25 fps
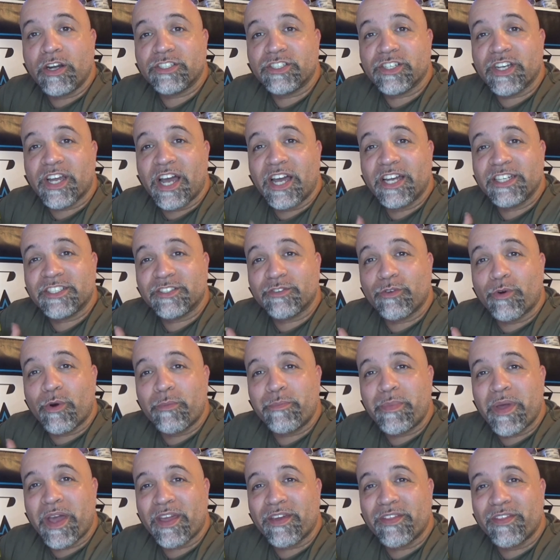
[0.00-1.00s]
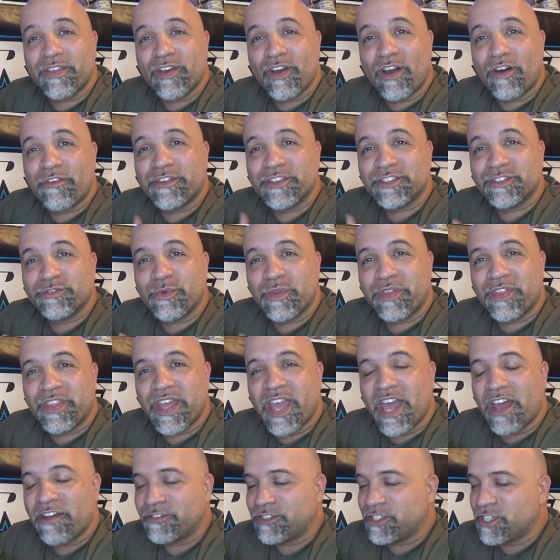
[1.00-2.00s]
right, you guys, so we're back in the office with
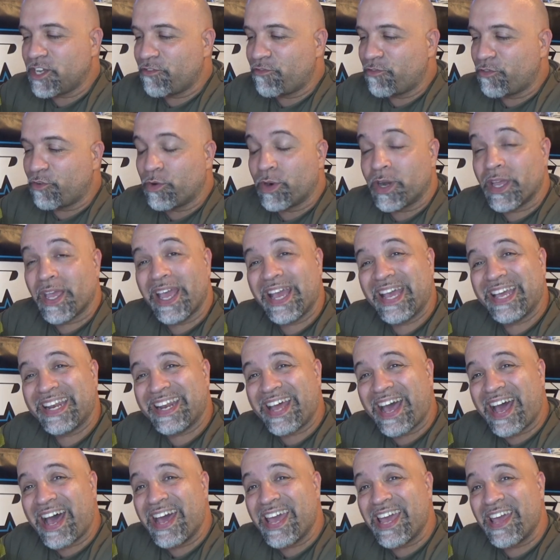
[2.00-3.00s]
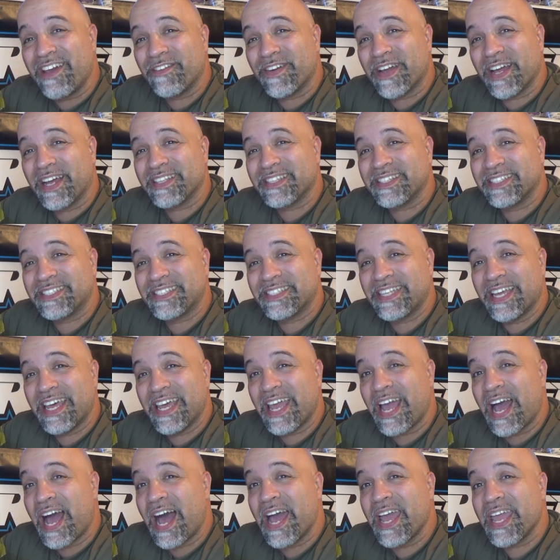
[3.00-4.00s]
the FJ40, and I have got to
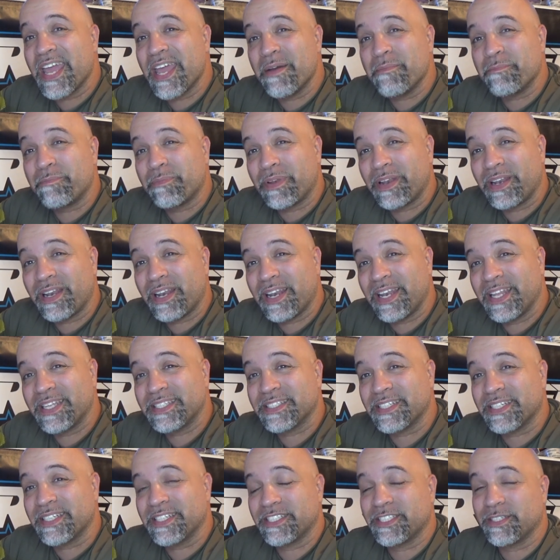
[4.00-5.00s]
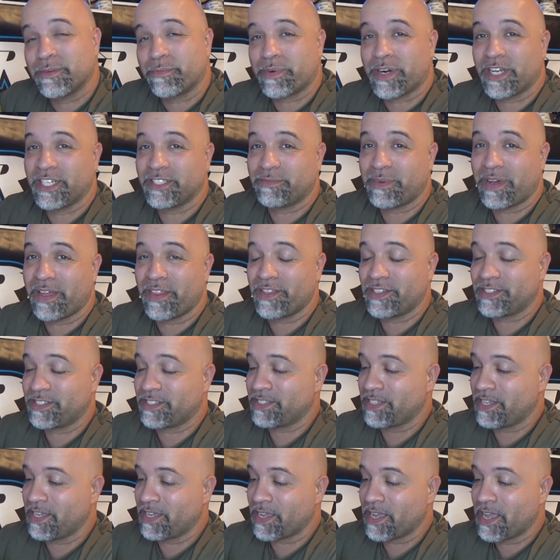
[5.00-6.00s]
say, I am pleasantly surprised by
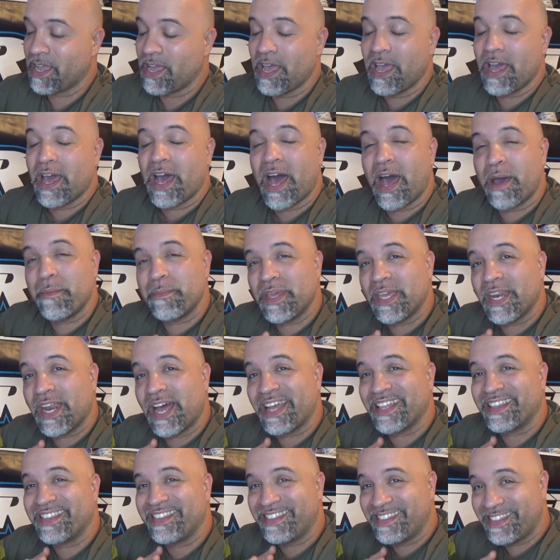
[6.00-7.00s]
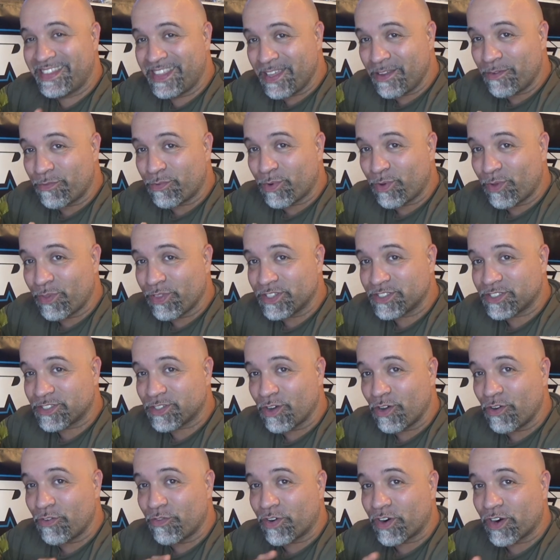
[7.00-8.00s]
this thing. I mean, I did roll this
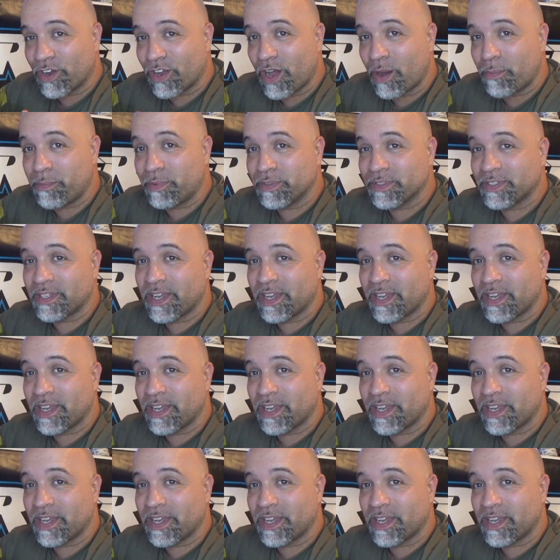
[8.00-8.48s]
over a couple